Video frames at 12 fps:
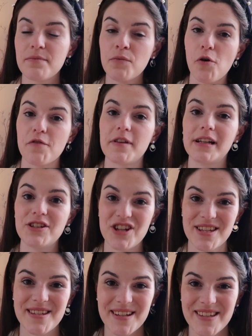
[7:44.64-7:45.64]
More of the
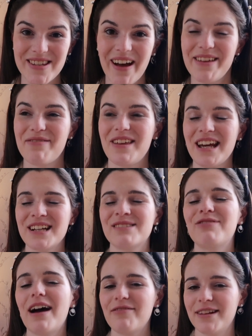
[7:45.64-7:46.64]
logistics side of
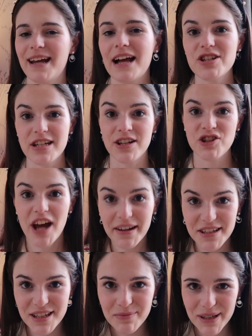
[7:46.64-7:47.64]
things rather than actually
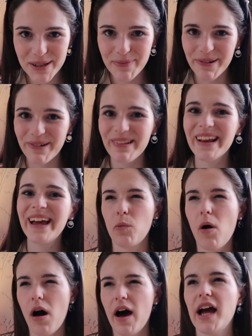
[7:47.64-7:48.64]
injecting people.
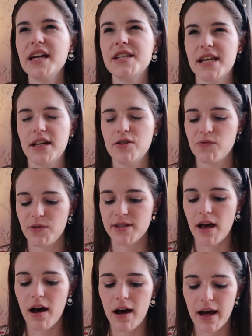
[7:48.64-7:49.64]
What I did
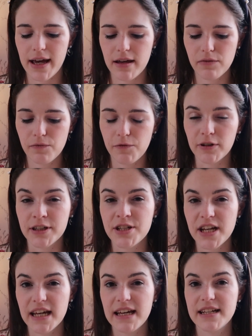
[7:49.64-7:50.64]
was I
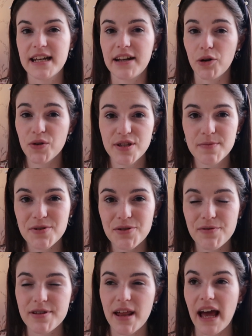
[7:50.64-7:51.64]
volunteered at a
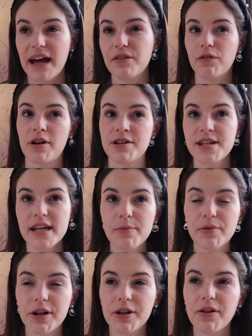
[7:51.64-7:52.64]
hospital, so they had a volunteer
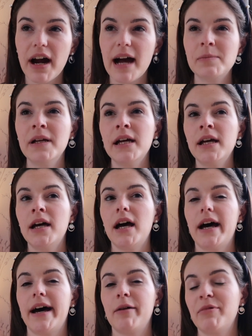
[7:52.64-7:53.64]
program,
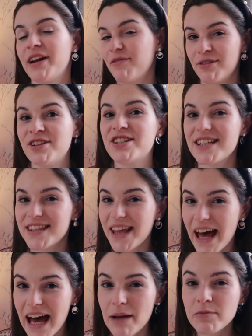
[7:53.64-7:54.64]
um, and I volunteered
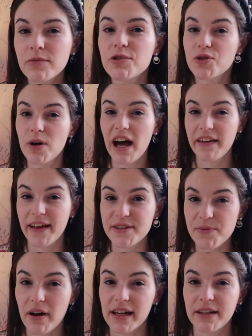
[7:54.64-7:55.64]
there. I'm not sure how
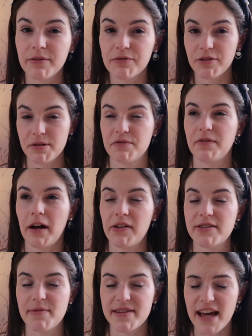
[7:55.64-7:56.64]
that's working with
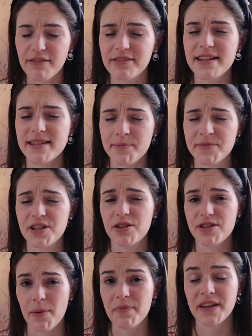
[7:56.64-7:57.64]
coronavirus, but definitely something,
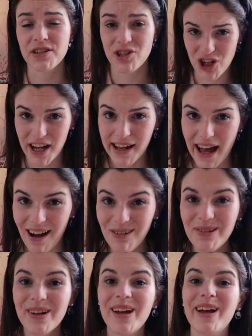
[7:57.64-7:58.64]
something to check out.